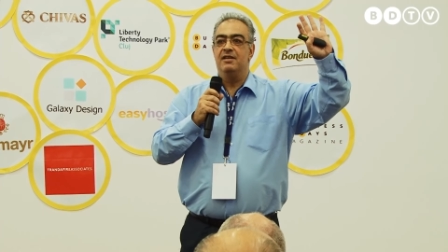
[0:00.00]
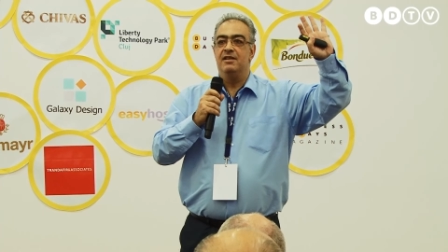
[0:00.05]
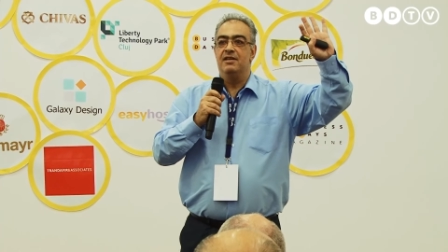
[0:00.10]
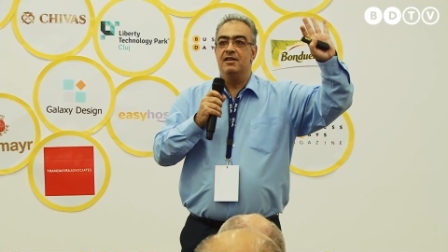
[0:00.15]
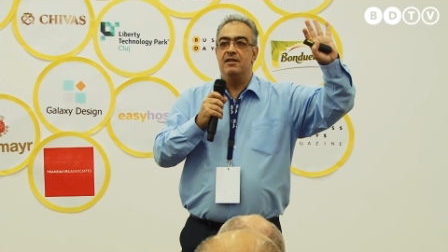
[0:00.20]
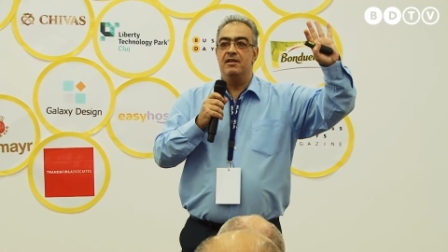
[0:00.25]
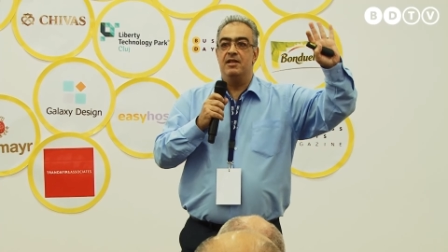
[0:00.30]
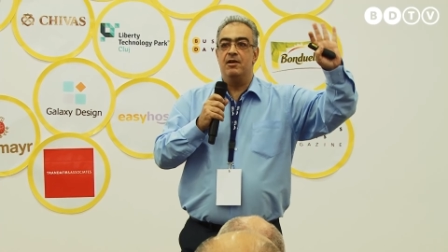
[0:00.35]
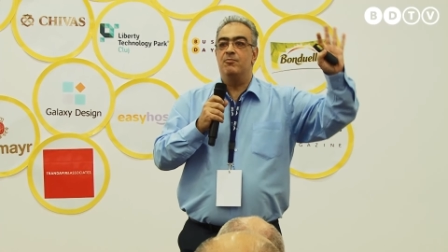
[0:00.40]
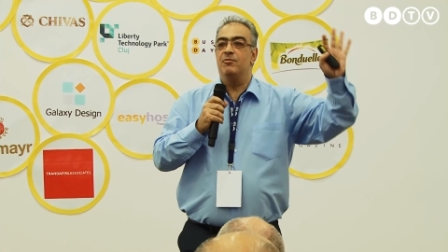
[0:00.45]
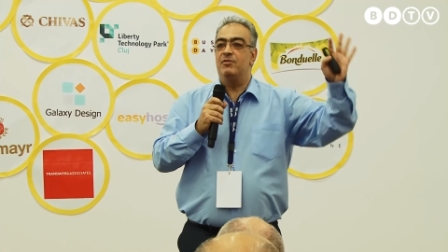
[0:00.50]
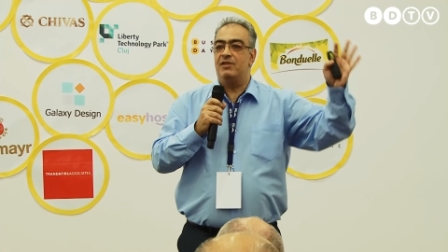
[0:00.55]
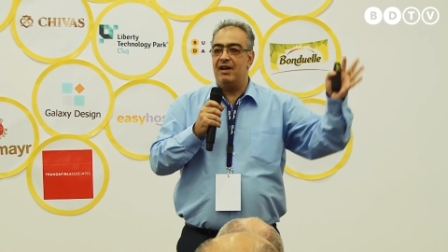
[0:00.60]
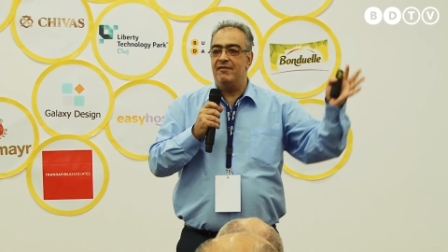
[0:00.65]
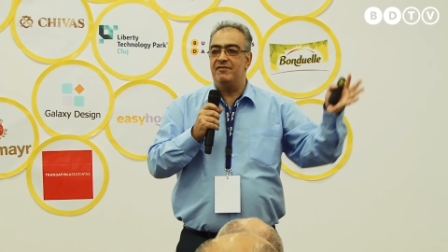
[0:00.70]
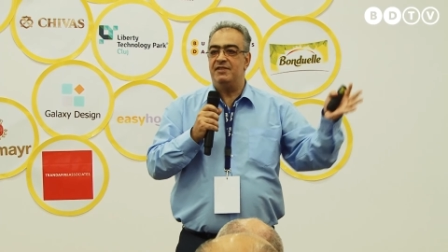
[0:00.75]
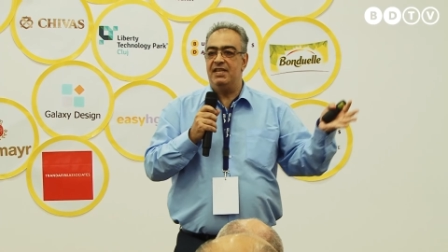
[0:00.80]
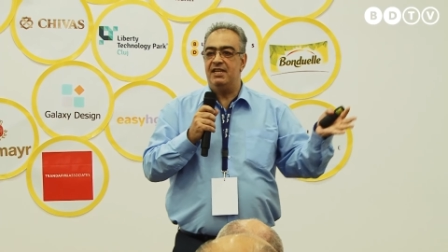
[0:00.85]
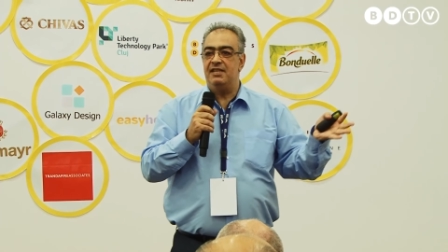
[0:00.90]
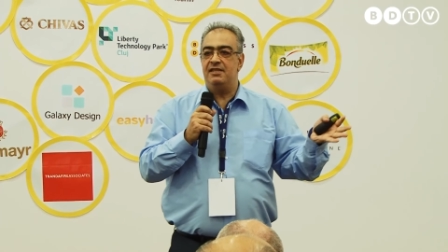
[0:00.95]
They would have
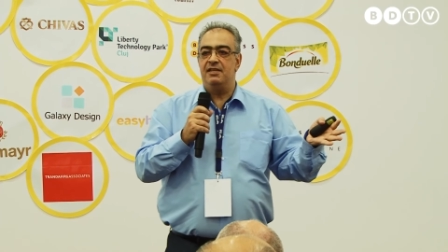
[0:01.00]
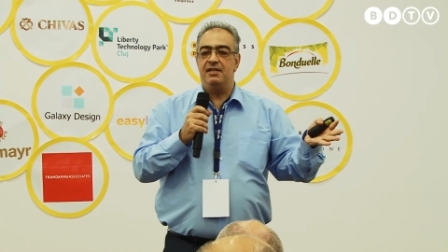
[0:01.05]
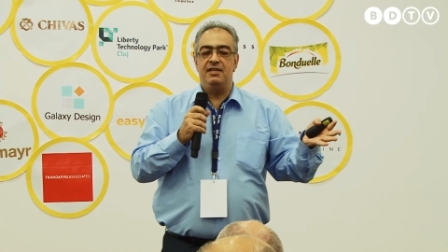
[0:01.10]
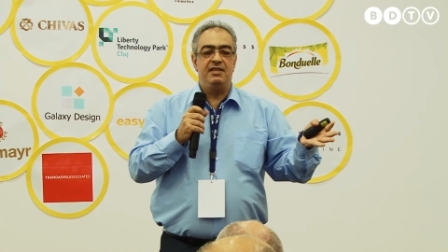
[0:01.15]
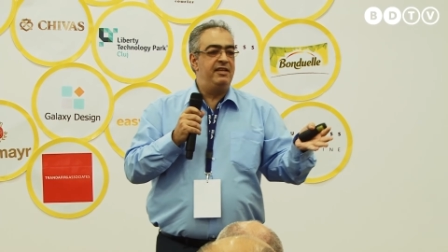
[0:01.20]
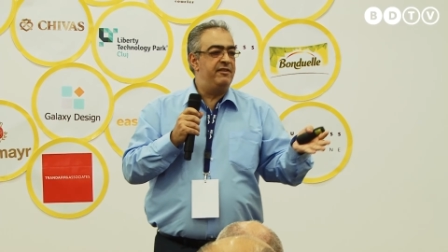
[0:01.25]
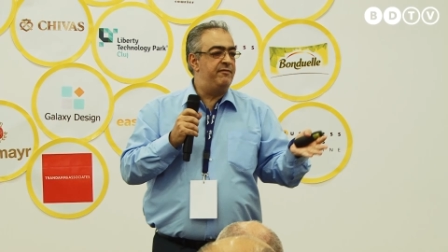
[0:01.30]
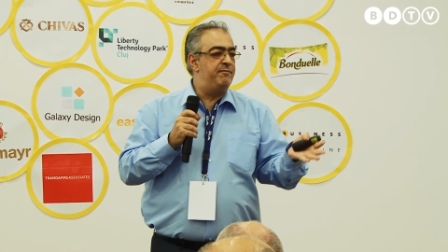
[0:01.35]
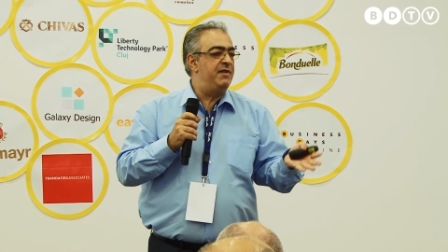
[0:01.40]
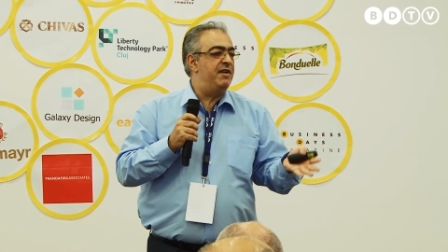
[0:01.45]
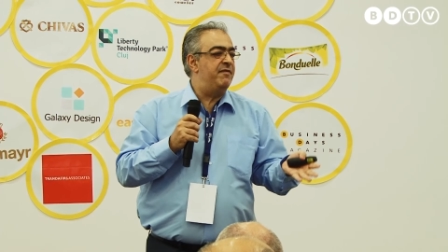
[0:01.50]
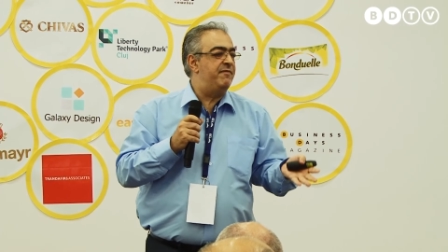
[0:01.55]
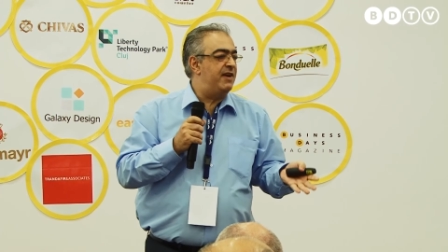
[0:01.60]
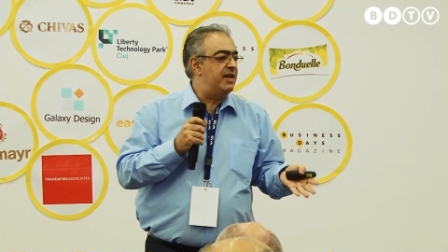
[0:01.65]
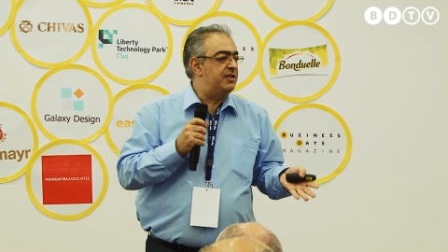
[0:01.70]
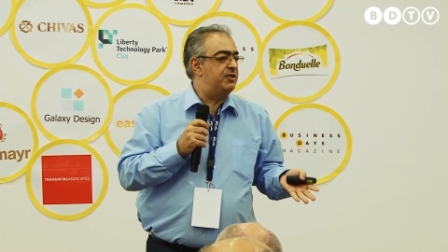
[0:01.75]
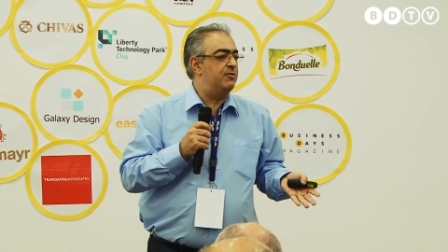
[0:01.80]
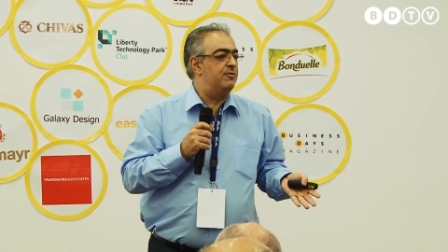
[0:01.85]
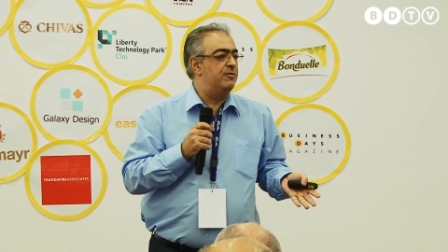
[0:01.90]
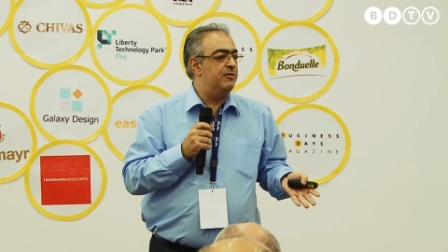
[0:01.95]
said, give me a fast
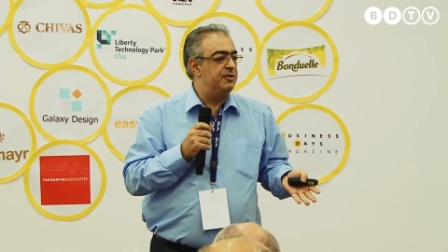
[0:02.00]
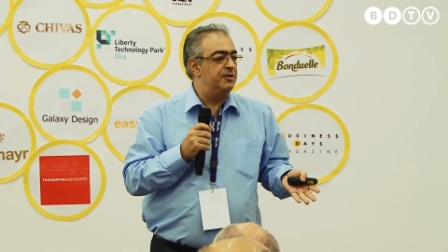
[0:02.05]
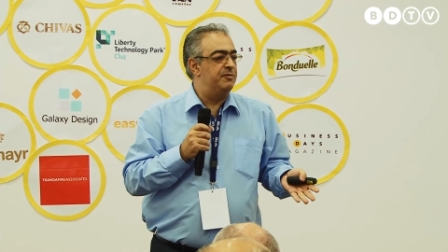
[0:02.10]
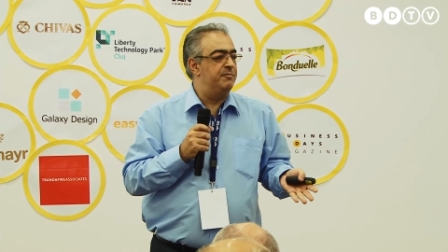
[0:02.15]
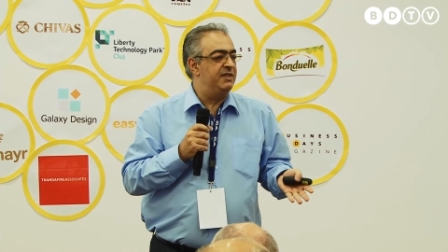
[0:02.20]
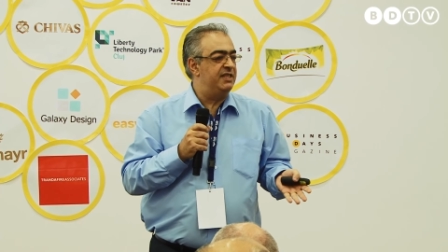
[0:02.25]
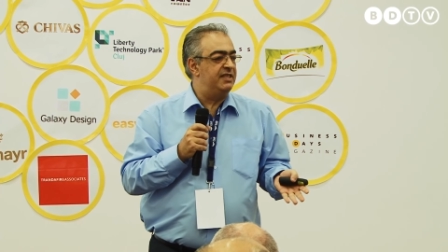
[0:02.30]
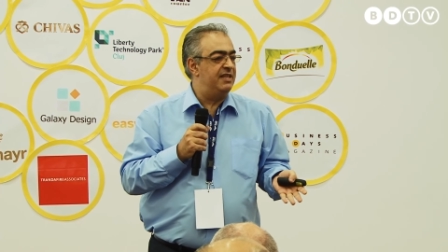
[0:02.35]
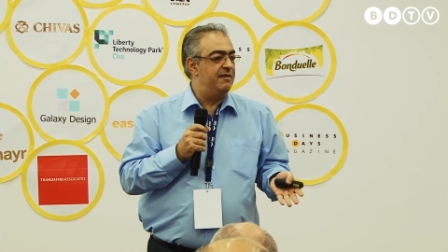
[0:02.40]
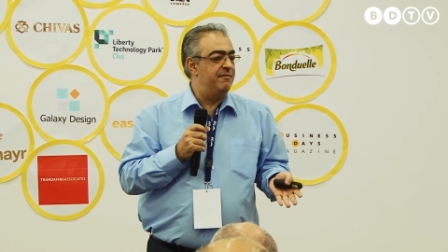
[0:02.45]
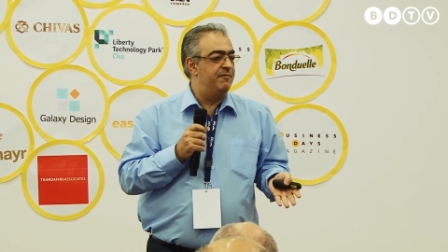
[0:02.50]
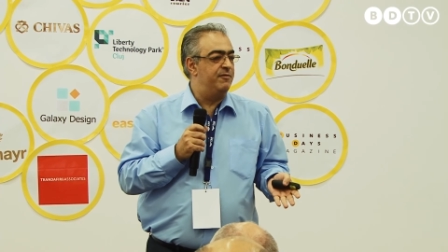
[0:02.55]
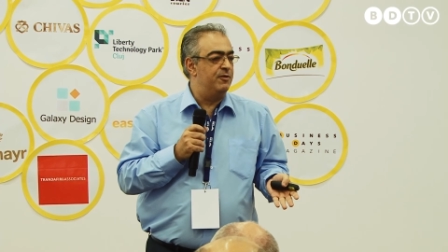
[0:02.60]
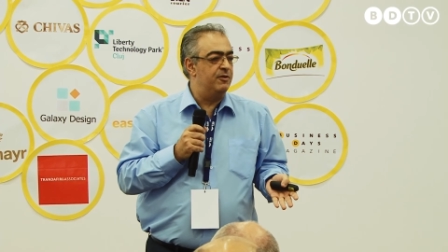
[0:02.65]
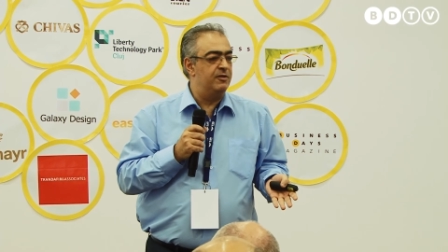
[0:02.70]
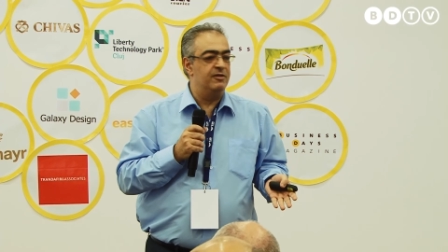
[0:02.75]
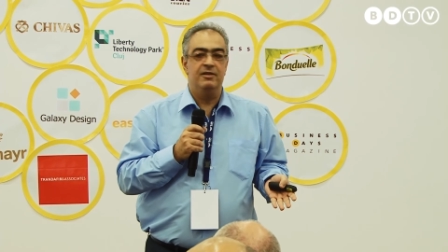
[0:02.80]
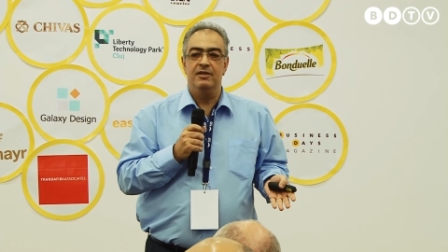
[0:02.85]
horse, Mr. Ford.